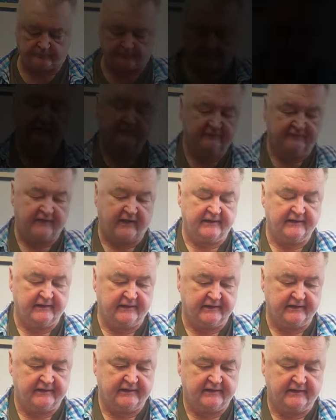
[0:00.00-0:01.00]
And then
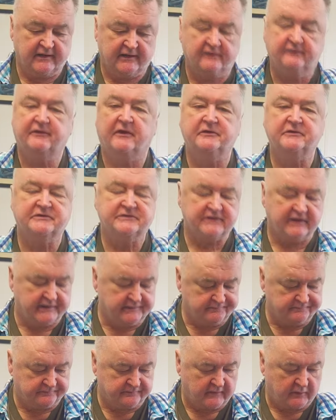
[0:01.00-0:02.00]
finally, folks,
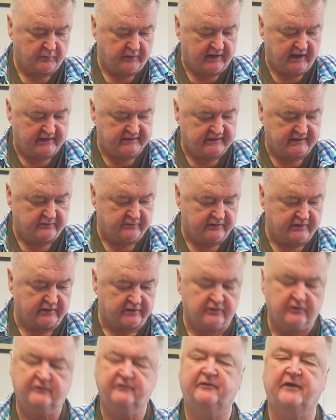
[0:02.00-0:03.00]
we've got
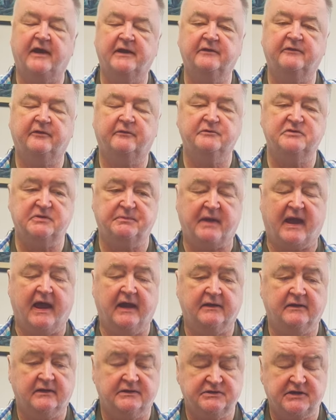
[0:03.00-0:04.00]
a good friend from
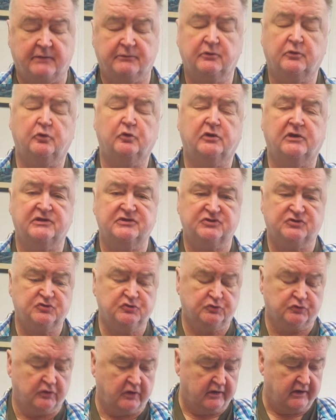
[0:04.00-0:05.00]
Japan, a chap called
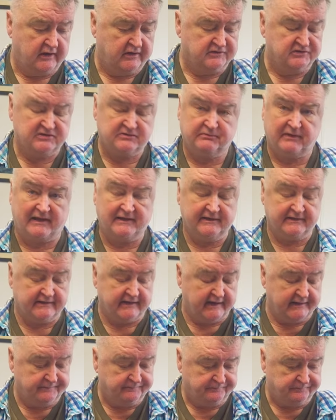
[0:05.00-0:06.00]
Kazoo, splendid
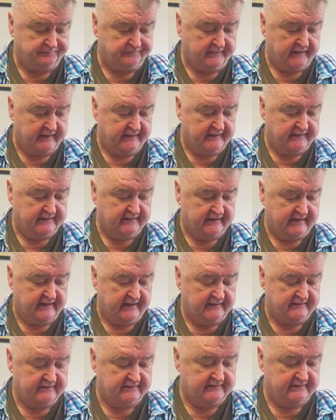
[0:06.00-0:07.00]
name,
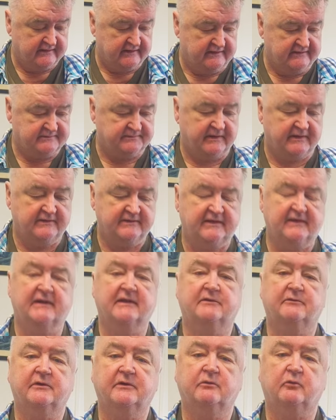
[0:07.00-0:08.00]
and he's been
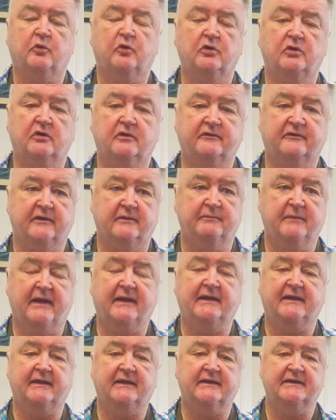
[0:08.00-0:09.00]
dealing with Warlord for
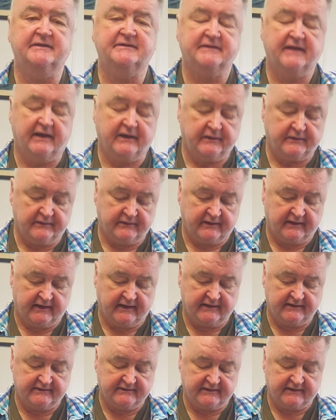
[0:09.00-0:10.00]
many years now,
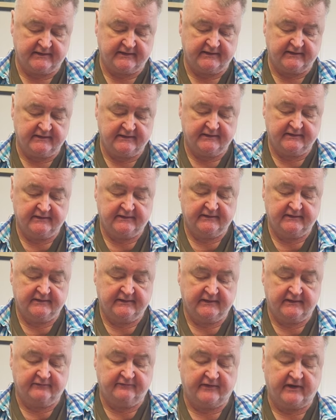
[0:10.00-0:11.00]
and
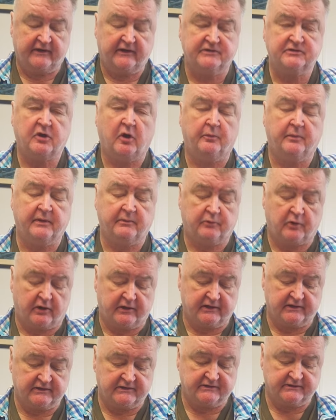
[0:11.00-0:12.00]
in various hobby
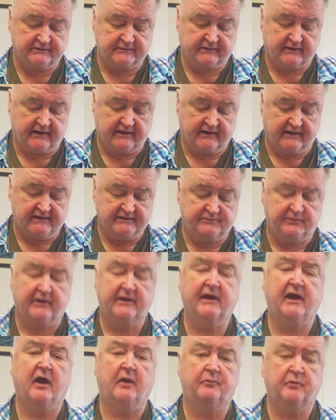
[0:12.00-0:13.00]
products, and he's
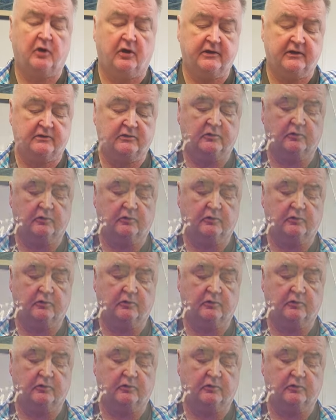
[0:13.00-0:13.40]
bringing out a product